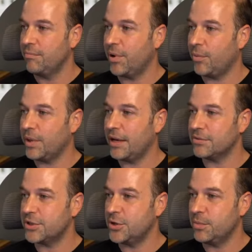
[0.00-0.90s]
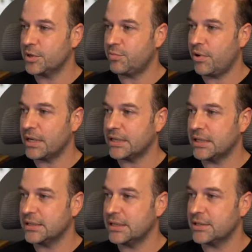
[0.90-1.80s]
But without too much
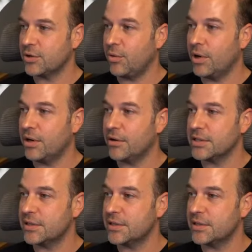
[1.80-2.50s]
practice, it's quite nice